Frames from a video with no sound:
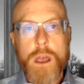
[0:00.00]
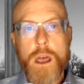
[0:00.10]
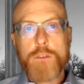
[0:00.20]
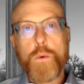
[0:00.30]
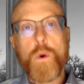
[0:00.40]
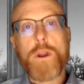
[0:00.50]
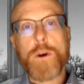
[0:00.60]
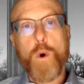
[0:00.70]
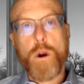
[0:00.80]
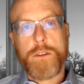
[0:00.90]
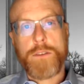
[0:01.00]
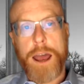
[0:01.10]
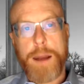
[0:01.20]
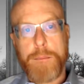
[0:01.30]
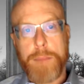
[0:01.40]
So what did the court
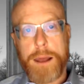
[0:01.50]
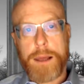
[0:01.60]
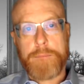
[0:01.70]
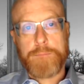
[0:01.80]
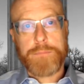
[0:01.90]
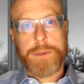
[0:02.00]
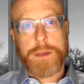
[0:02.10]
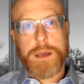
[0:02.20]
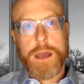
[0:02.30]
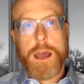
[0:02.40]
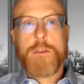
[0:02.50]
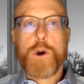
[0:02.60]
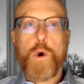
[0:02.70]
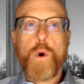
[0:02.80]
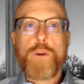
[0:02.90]
decide in Bailey? The
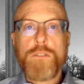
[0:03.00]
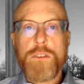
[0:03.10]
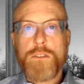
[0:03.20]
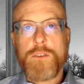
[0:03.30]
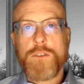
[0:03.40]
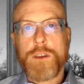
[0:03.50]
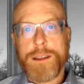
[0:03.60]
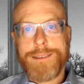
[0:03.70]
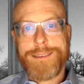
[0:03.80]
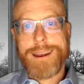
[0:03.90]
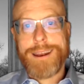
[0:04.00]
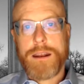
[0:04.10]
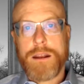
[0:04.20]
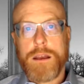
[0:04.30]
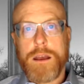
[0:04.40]
court's decision conceded
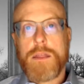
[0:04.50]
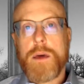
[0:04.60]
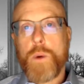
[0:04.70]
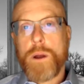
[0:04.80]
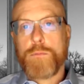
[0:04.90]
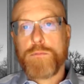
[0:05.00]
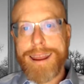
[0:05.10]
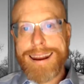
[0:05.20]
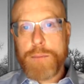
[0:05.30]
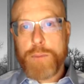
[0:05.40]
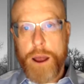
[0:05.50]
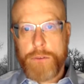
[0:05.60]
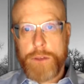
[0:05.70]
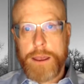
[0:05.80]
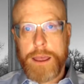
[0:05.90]
that when rating
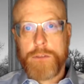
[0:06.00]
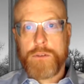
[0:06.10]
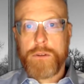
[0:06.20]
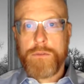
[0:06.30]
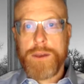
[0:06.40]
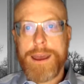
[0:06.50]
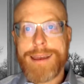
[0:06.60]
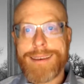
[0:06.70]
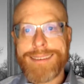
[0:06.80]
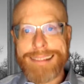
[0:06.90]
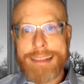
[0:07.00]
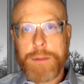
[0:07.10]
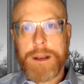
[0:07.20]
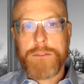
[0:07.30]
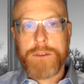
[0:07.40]
prostate cancer, the VA is limited to